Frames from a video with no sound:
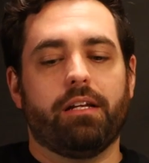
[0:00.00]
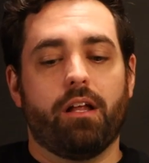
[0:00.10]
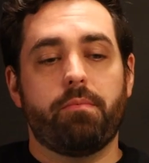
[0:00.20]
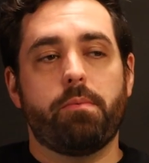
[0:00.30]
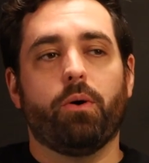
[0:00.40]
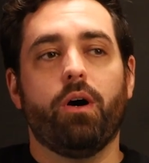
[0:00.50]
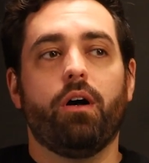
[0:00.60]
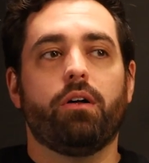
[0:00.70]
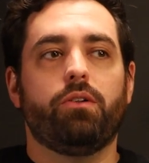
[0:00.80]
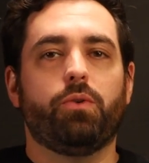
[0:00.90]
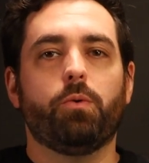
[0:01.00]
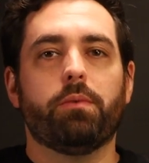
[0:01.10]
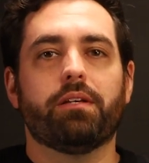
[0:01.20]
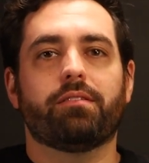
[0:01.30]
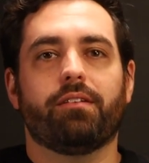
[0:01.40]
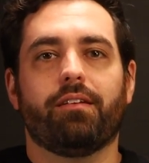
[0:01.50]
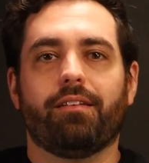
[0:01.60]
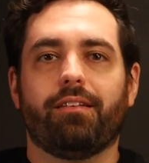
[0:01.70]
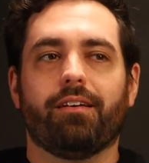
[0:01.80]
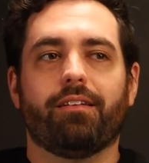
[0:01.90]
I think a lot of people do miss
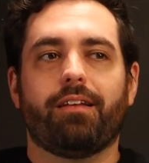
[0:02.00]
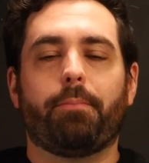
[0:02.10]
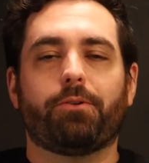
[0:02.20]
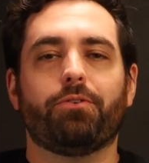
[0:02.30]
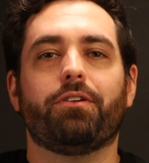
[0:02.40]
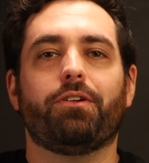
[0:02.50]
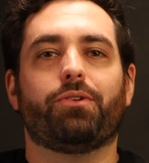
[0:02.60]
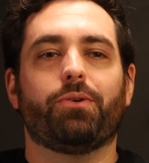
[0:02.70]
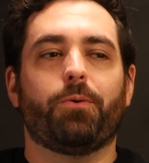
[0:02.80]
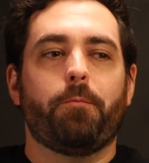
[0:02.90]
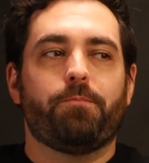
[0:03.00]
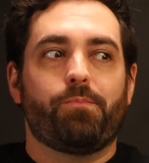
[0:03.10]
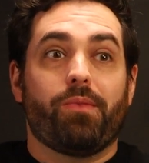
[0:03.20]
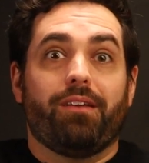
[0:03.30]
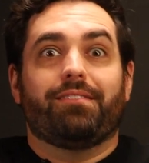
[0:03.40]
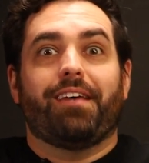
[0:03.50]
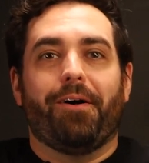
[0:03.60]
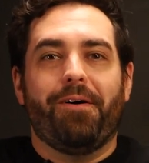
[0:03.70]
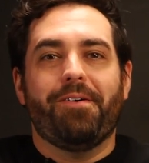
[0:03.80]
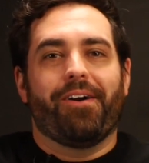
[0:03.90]
the, the opportunity to
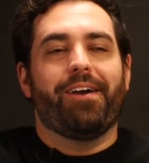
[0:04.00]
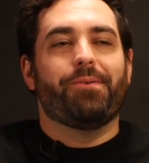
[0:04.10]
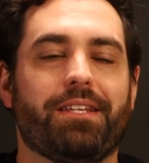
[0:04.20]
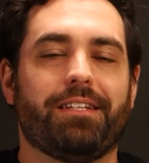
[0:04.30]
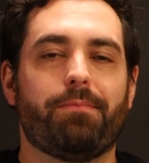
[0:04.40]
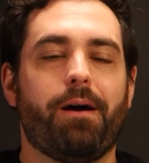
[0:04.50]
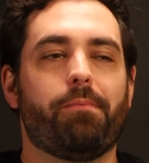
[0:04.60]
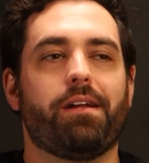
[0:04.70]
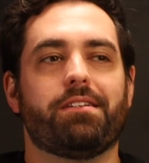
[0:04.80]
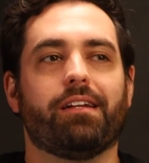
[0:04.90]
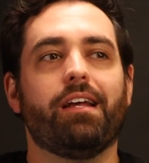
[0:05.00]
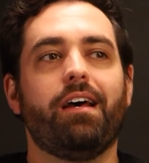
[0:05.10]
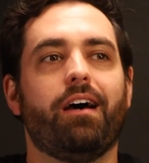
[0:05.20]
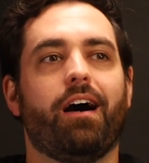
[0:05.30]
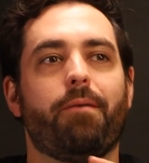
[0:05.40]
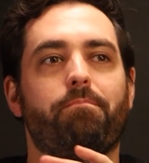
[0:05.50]
sell, right, within the about page. And uh,